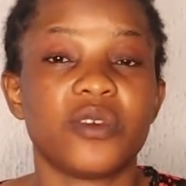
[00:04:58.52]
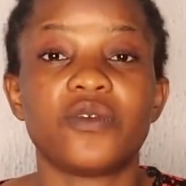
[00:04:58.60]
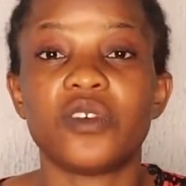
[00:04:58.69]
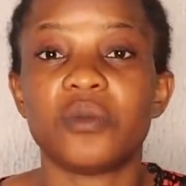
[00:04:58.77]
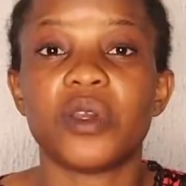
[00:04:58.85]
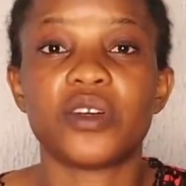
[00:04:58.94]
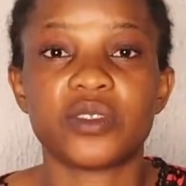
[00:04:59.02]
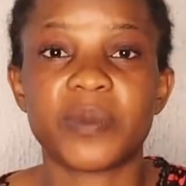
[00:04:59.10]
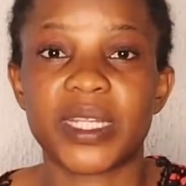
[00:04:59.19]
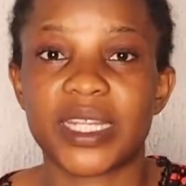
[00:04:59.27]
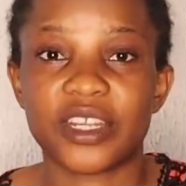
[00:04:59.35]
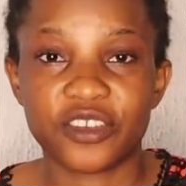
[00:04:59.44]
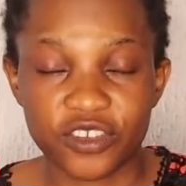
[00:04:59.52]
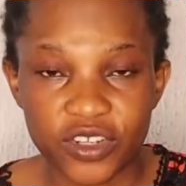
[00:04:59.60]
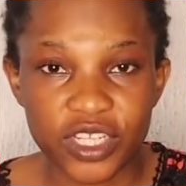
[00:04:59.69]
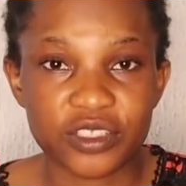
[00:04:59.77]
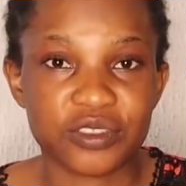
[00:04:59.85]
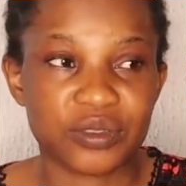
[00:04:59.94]
before my husband
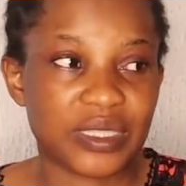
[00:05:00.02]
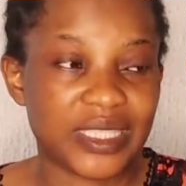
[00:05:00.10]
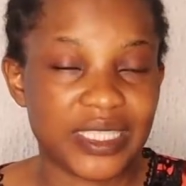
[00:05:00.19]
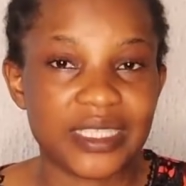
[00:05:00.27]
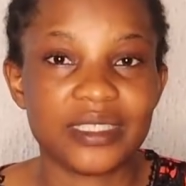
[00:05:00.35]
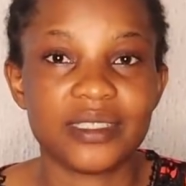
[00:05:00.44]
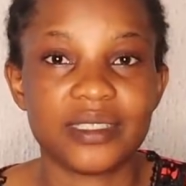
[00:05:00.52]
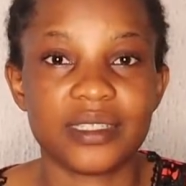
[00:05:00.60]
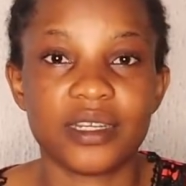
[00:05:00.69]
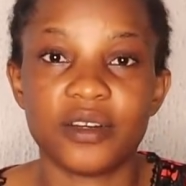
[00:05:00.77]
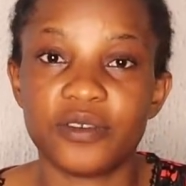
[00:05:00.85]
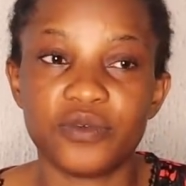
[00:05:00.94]
agreed to this uh,